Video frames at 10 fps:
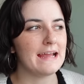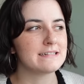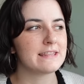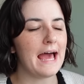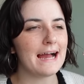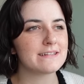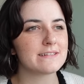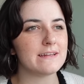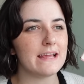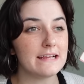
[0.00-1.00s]
And that
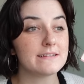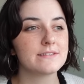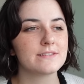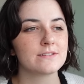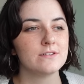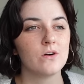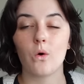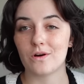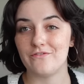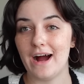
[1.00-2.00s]
is
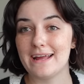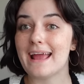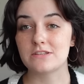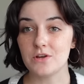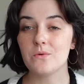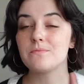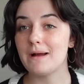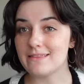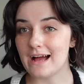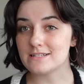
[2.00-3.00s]
horrifying. So
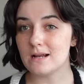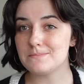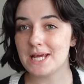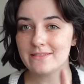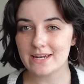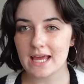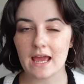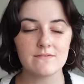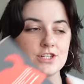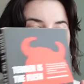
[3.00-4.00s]
my last update that I gave to